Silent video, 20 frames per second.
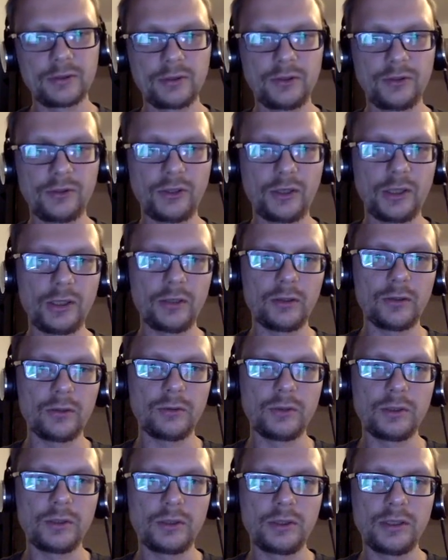
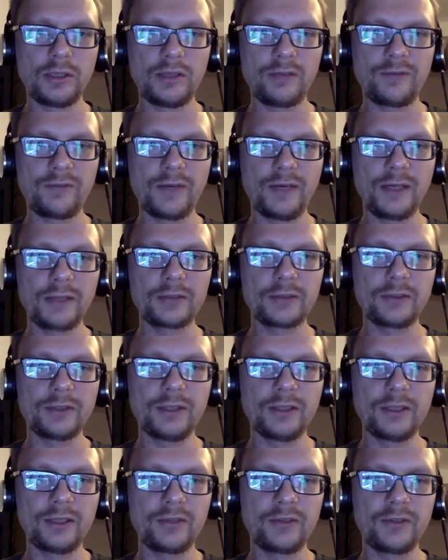So a functor
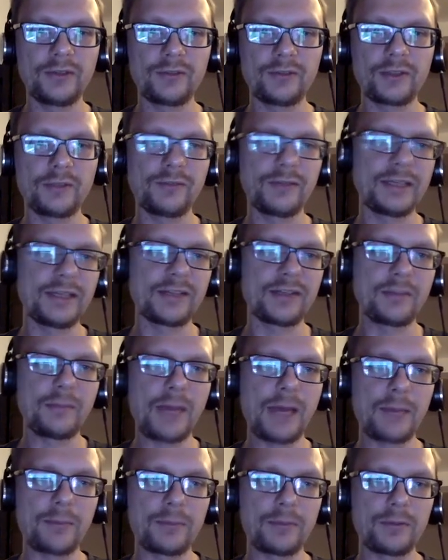is if something has a
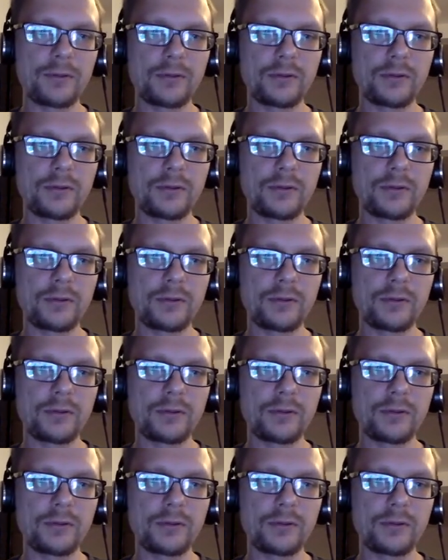map.